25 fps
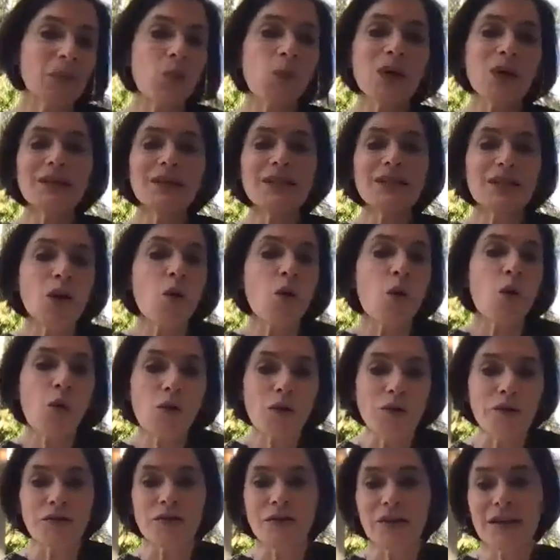once a
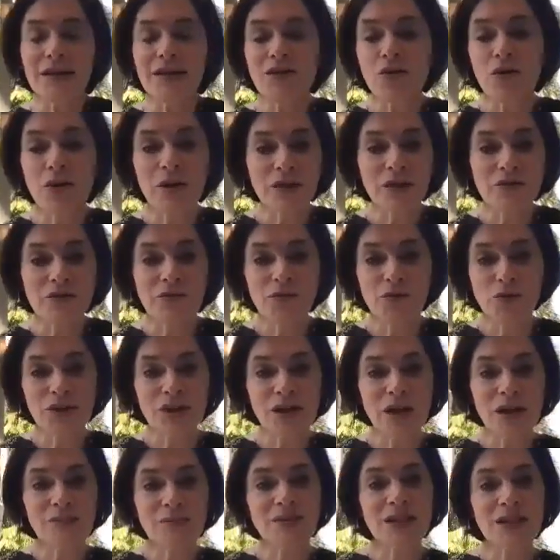quarter, let's call it four
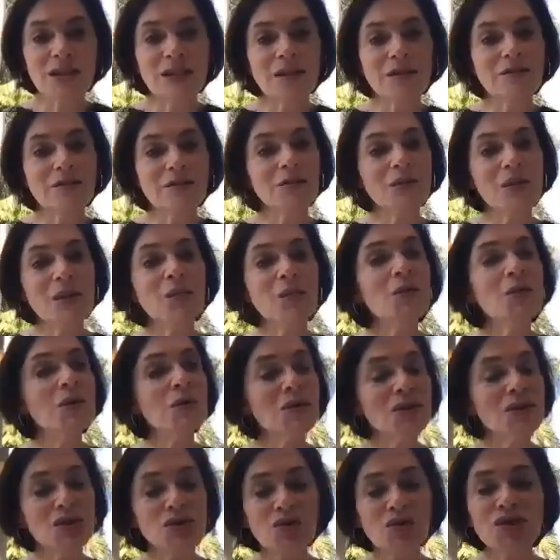times a year. And then we
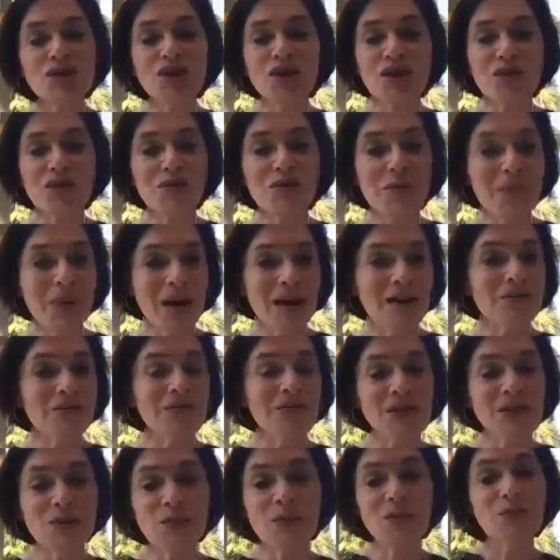we saw each other at
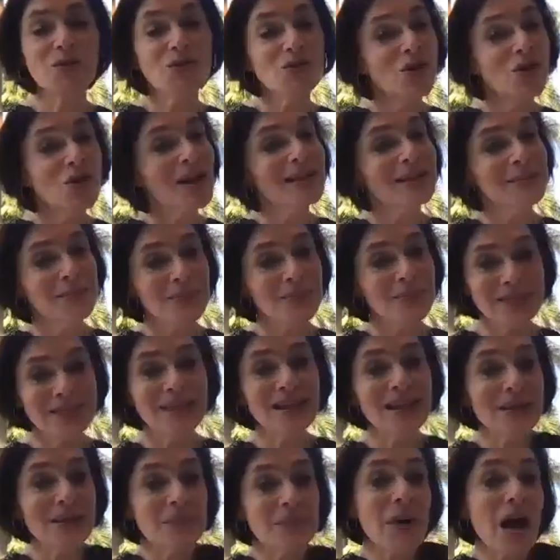benefits, we would try to
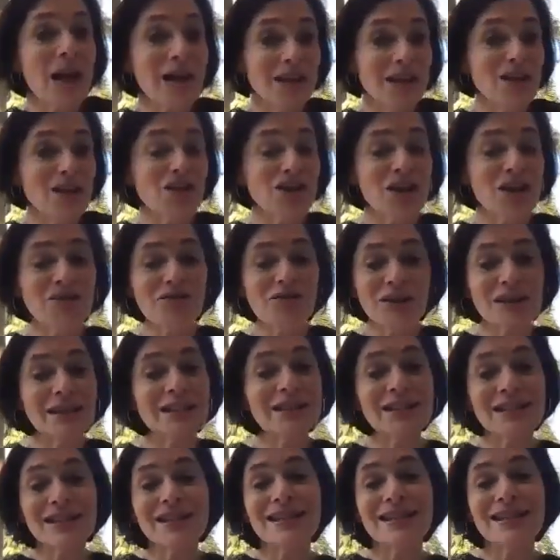sit by each other, at
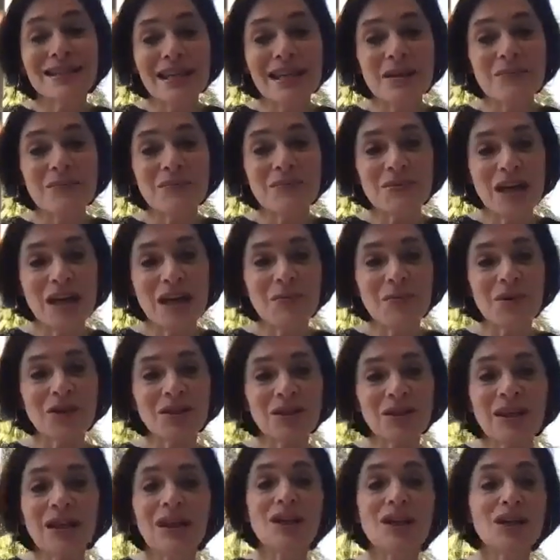least at the same
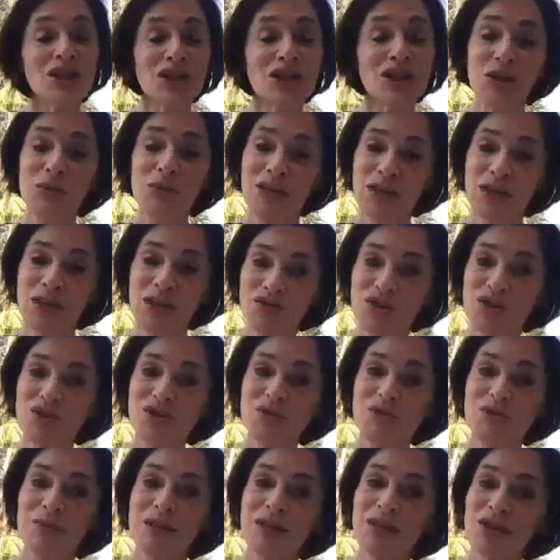table. She would
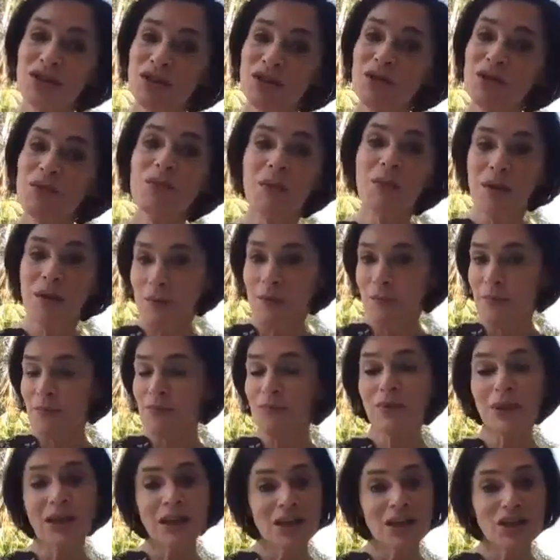introduce me to new
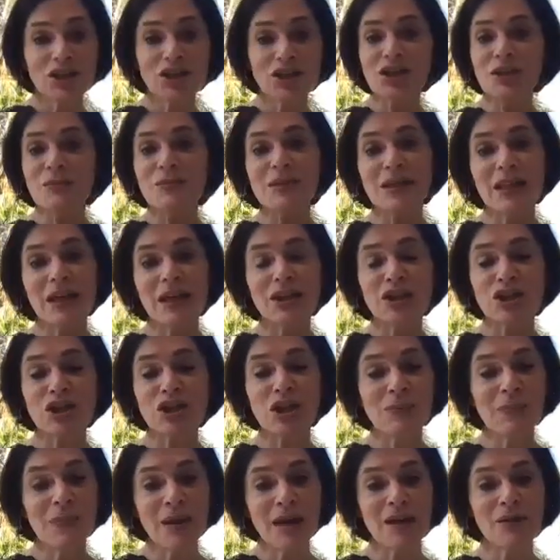relationships that
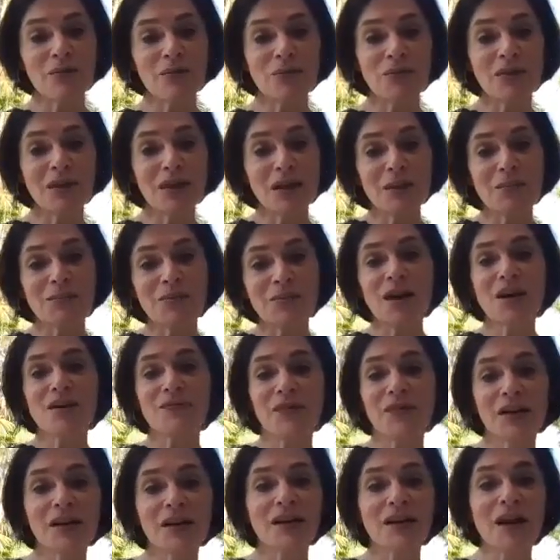she made through the
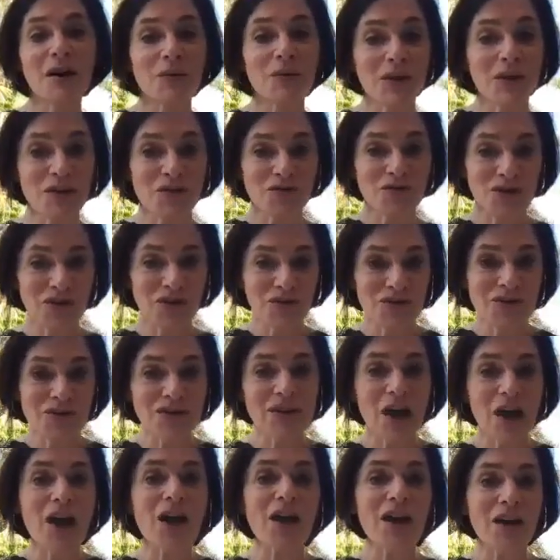nonprofit, and I would
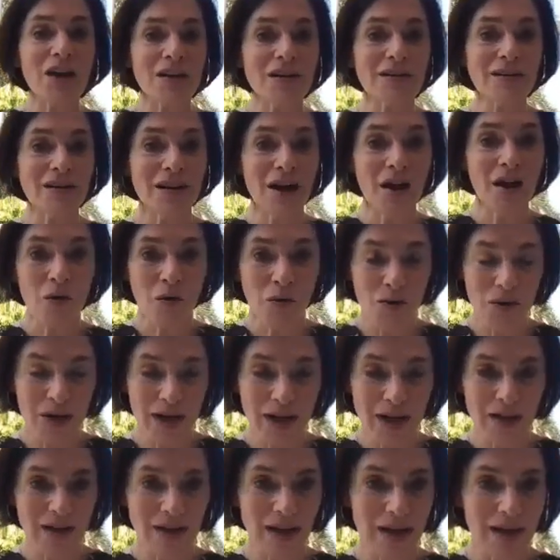introduce her
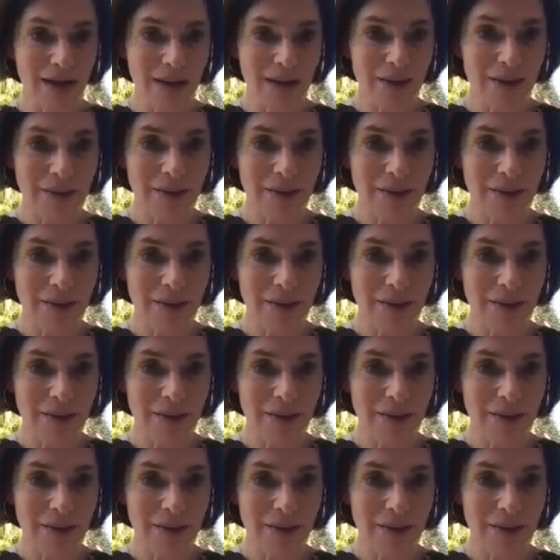accordingly.